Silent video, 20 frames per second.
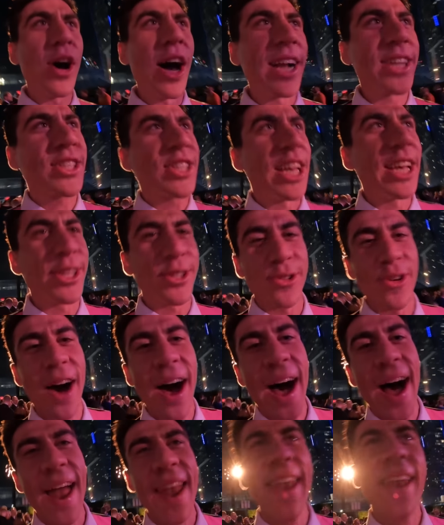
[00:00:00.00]
sure she's
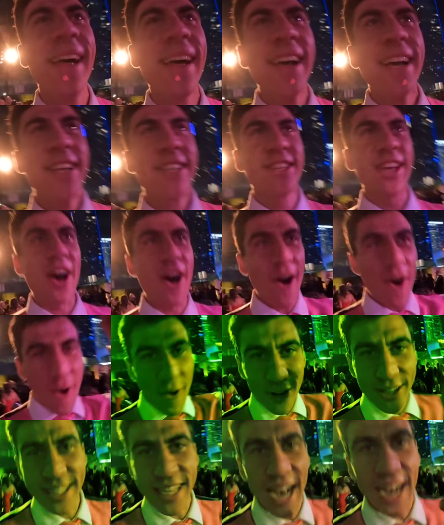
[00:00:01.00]
one.
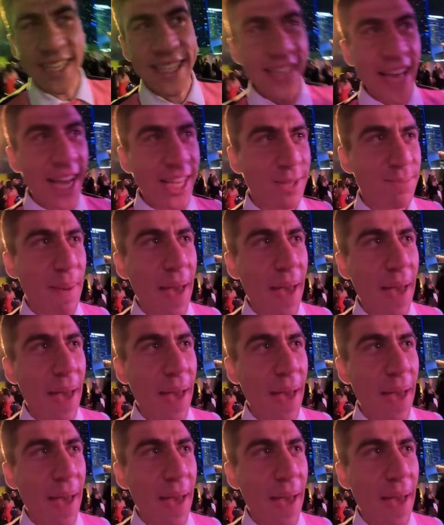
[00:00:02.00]
So, success,